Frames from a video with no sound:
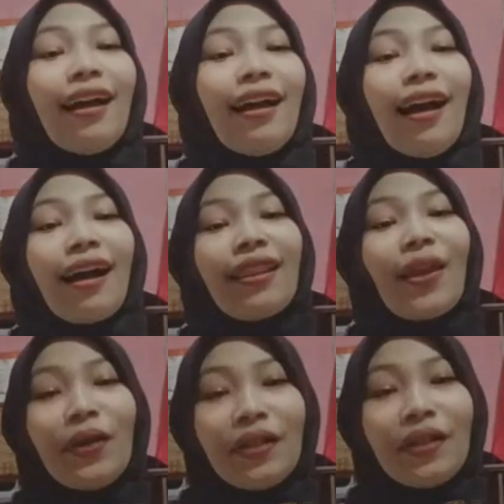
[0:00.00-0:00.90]
A
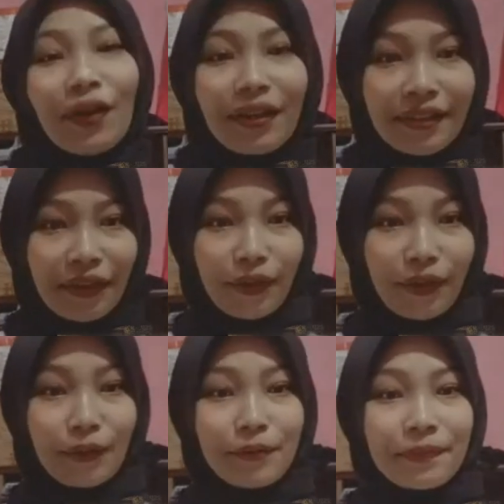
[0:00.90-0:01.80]
long, long
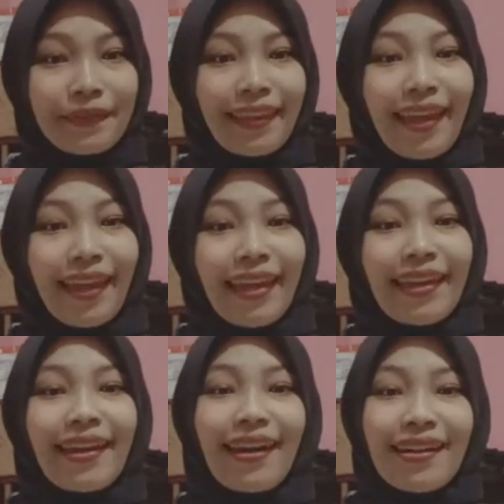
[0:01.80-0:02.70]
ago, in
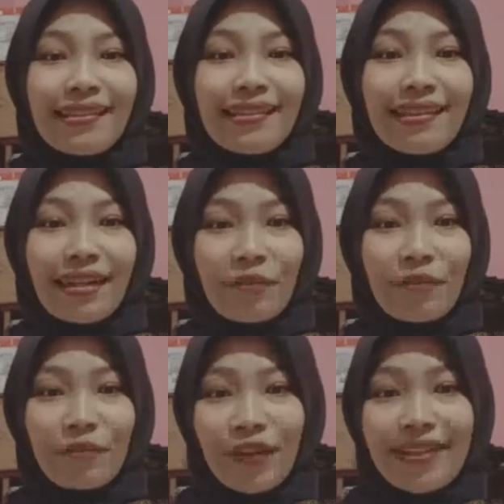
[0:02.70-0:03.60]
the island of
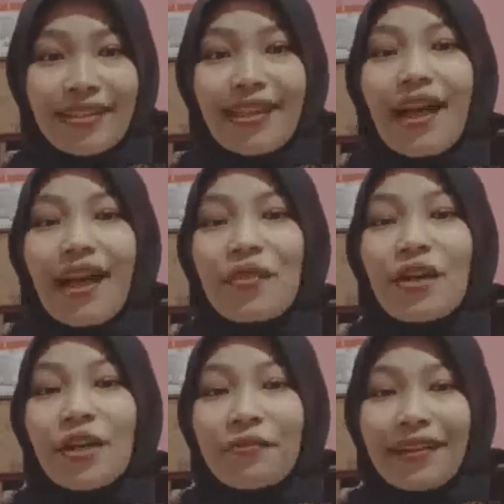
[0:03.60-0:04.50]
Greece, there
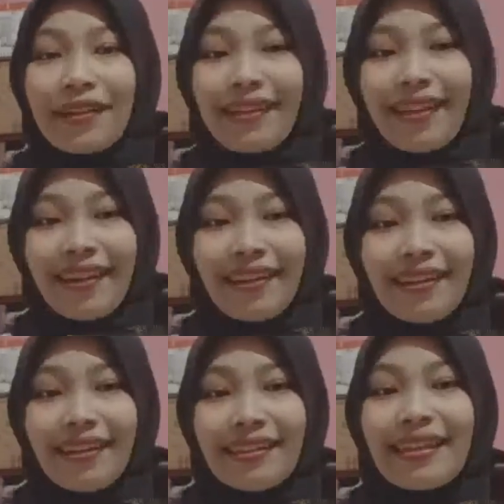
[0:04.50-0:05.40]
lived a king,
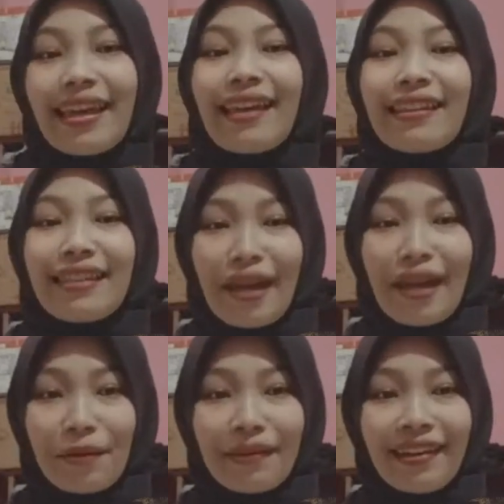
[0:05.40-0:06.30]
and
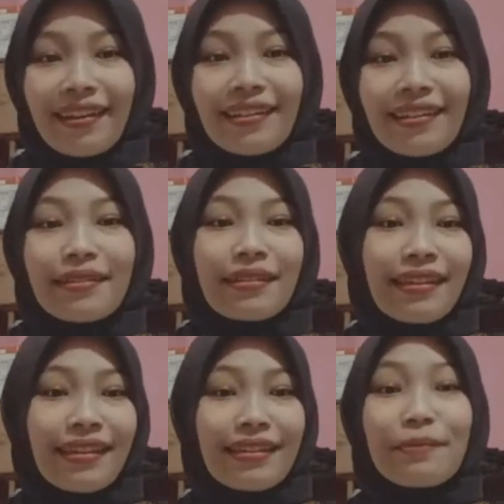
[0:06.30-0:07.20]
namely
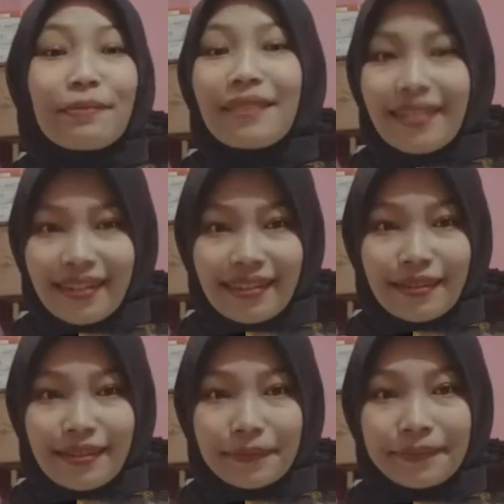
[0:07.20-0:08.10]
King Midas.
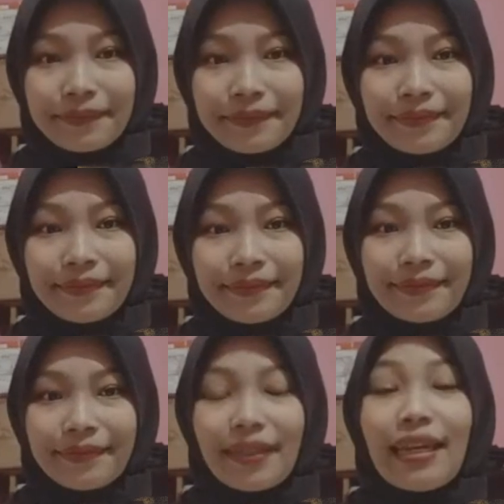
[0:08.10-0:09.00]

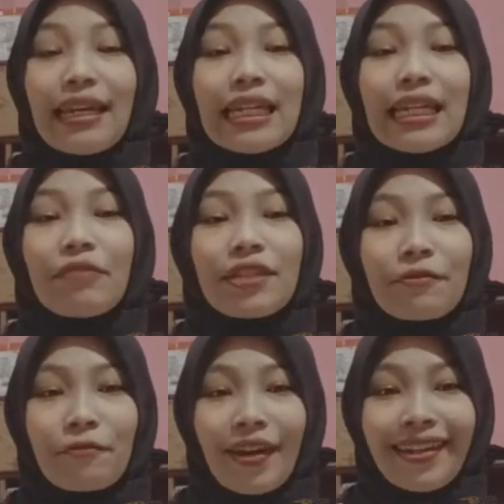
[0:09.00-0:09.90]
He was a
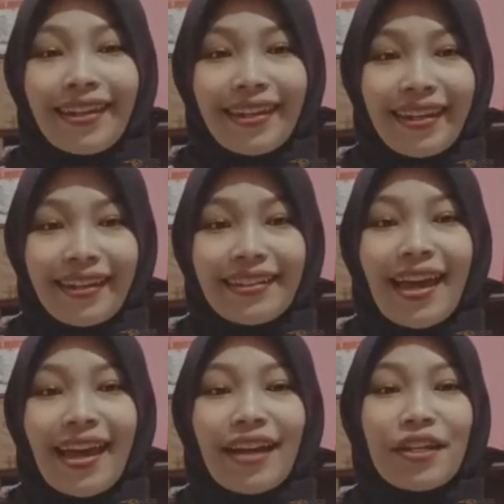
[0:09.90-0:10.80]
fair king,
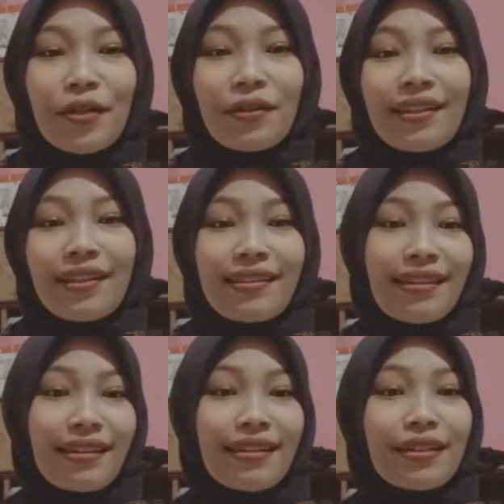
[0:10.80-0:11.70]
and he ruled his
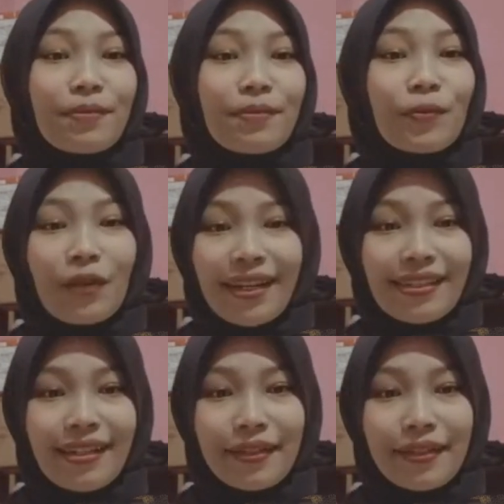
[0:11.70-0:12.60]
kingdom wisely.